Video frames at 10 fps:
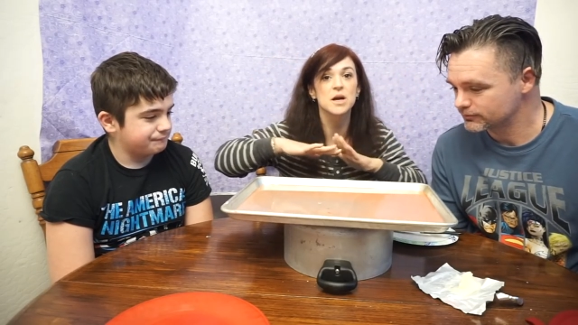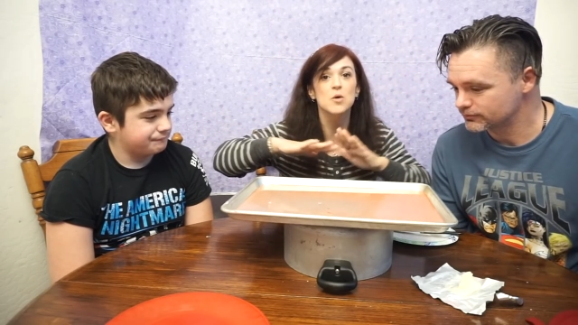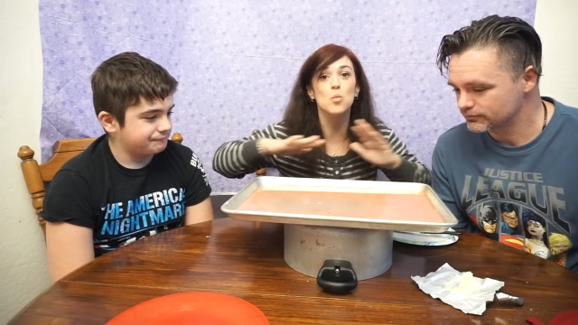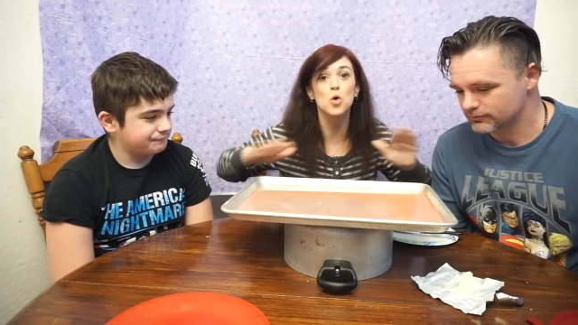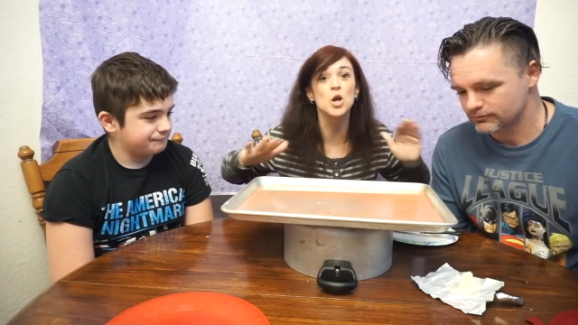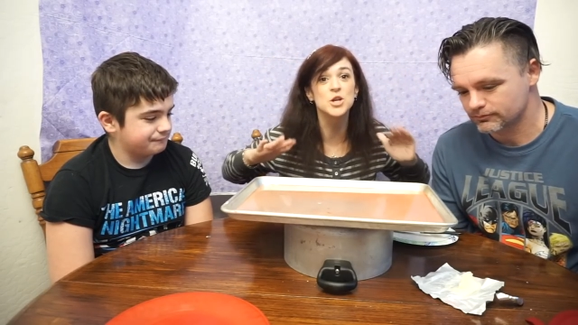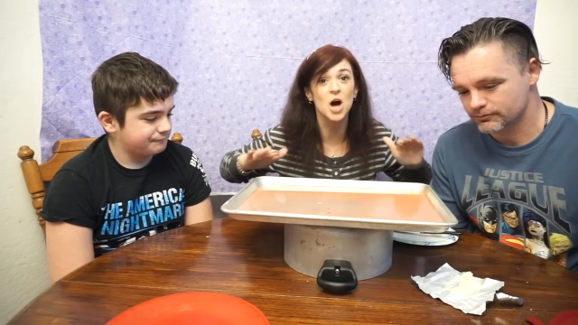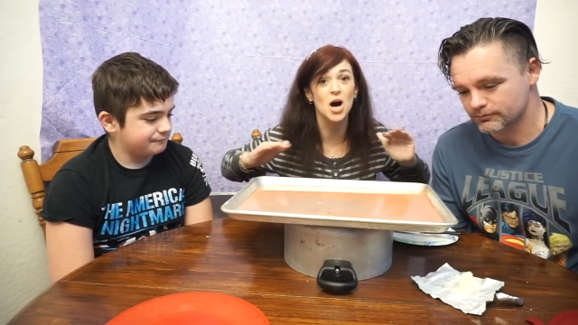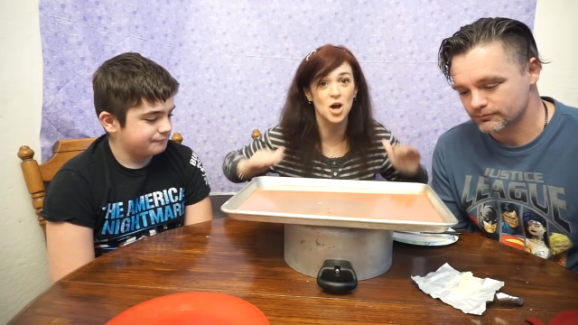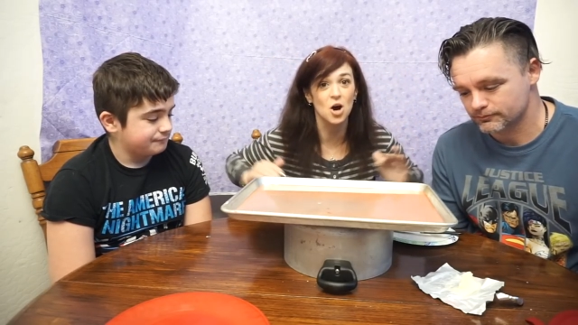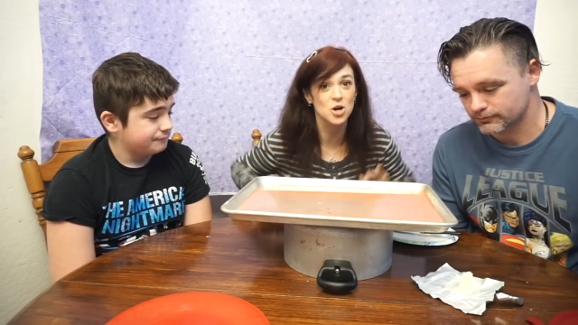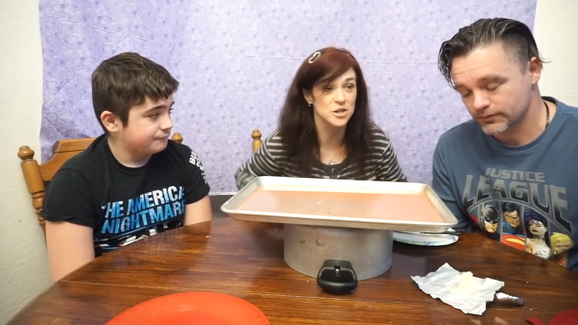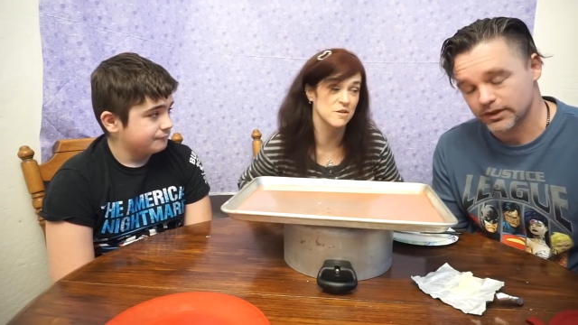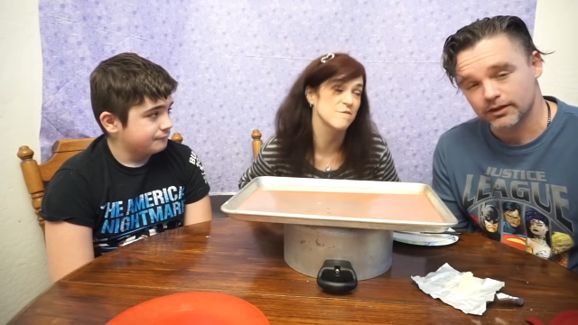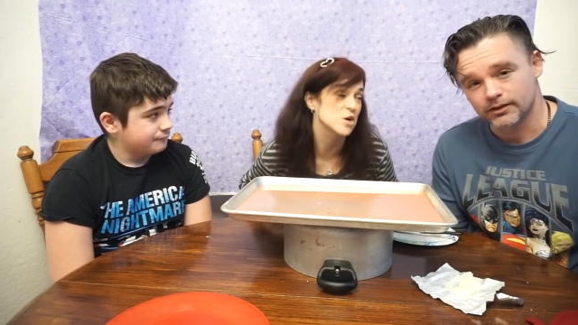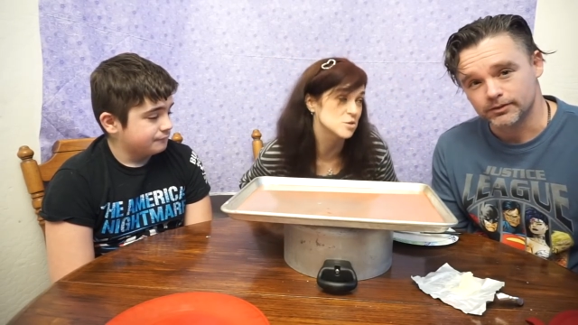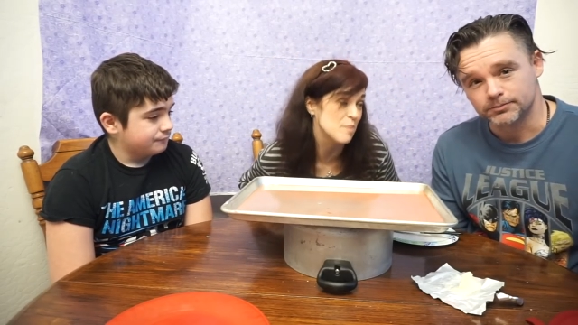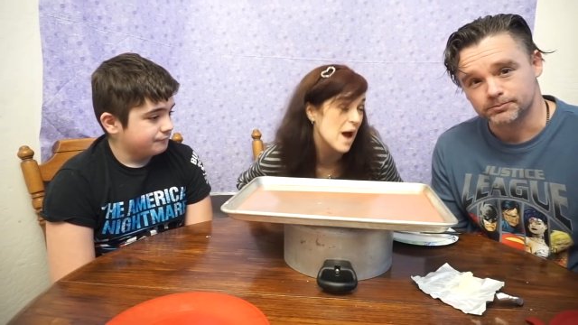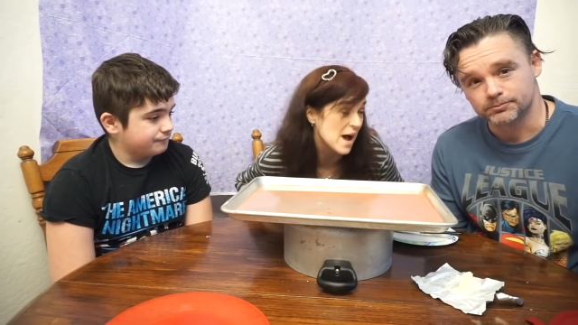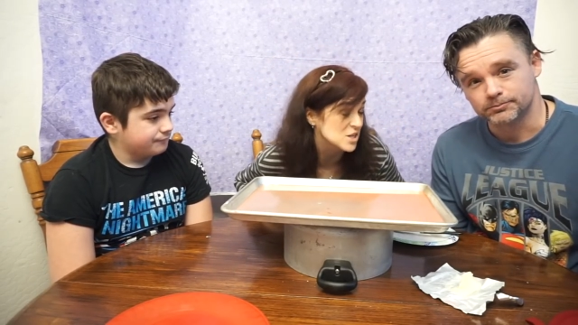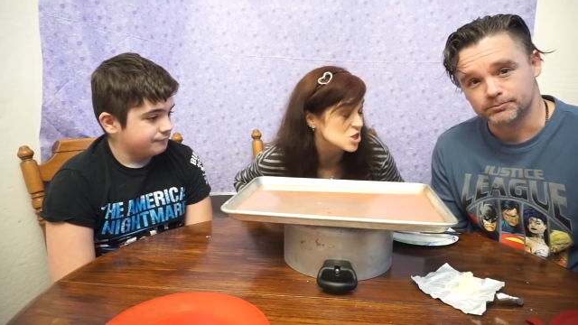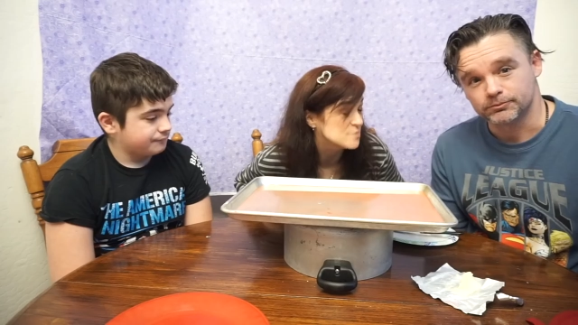Speaker 1: It would not harden the first batch.